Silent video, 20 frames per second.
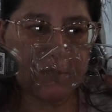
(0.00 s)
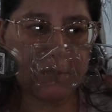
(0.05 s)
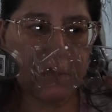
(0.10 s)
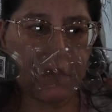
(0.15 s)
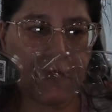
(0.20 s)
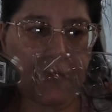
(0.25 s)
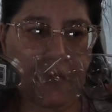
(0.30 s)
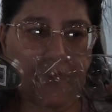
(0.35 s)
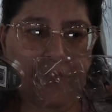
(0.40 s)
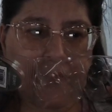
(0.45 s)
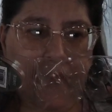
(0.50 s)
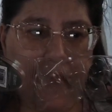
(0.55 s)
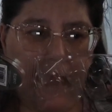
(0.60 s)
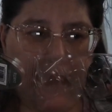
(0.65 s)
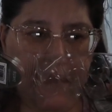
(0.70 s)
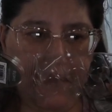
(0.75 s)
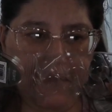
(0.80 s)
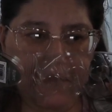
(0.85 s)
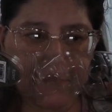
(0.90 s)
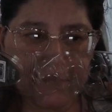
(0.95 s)
You get
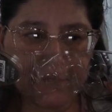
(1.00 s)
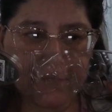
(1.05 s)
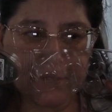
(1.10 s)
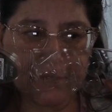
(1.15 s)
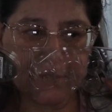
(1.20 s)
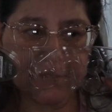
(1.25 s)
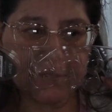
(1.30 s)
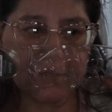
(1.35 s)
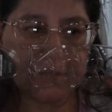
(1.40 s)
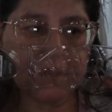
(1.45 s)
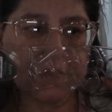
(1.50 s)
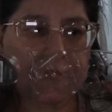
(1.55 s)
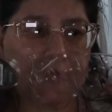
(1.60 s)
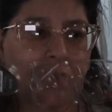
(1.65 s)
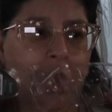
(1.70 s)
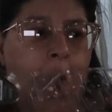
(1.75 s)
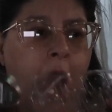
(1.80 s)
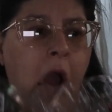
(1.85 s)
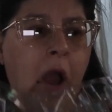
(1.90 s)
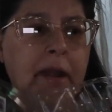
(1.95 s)
that
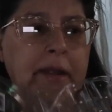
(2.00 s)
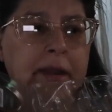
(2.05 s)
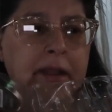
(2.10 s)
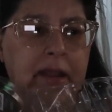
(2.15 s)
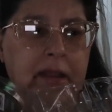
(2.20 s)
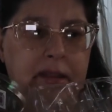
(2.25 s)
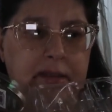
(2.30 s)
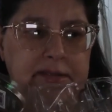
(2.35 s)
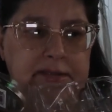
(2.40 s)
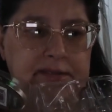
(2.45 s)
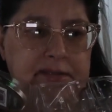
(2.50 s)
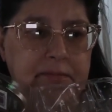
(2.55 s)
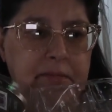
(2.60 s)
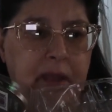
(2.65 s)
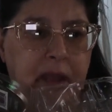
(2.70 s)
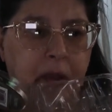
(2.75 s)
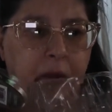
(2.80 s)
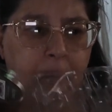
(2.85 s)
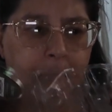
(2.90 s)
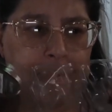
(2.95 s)
tonic
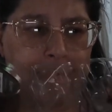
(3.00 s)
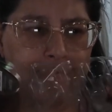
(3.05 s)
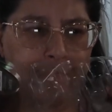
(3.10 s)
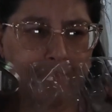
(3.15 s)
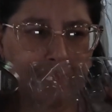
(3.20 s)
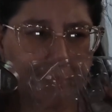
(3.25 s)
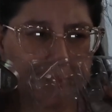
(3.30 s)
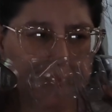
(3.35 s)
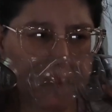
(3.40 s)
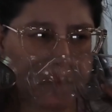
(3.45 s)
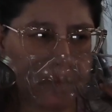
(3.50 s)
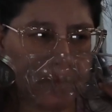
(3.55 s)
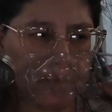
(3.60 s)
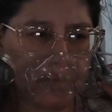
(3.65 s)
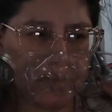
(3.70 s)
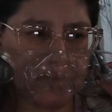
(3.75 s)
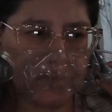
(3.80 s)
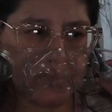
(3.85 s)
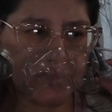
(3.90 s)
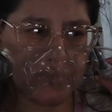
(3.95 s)
smell
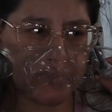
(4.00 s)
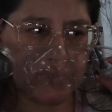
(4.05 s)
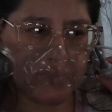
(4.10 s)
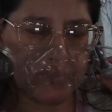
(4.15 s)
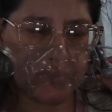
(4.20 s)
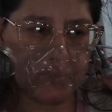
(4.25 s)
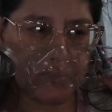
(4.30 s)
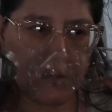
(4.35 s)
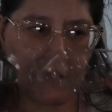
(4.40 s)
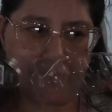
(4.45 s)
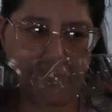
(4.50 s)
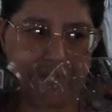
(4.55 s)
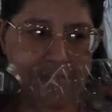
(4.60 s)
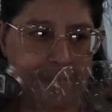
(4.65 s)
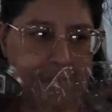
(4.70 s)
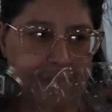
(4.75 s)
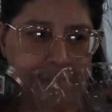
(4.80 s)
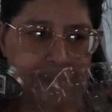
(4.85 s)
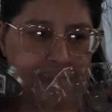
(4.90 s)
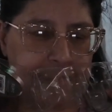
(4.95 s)
of
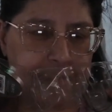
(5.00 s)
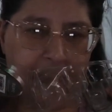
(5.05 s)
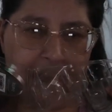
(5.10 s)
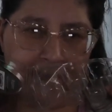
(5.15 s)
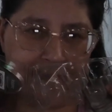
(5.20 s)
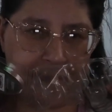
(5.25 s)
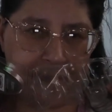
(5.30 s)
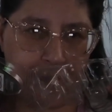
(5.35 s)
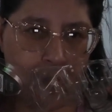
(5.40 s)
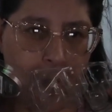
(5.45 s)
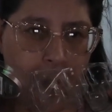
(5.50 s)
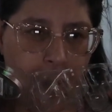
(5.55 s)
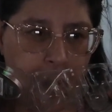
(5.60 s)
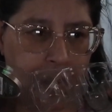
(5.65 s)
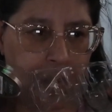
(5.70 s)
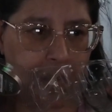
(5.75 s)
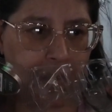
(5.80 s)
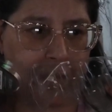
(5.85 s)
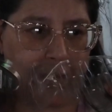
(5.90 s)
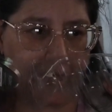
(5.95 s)
some kind of
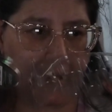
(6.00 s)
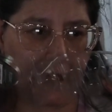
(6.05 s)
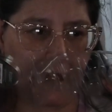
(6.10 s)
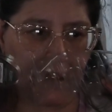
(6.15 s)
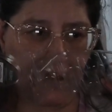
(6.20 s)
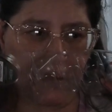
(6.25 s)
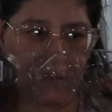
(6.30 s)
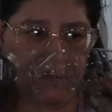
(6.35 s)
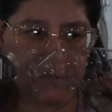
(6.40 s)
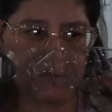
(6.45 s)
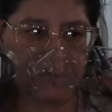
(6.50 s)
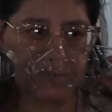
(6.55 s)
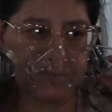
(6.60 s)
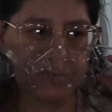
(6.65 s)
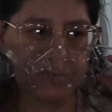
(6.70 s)
tonic in here.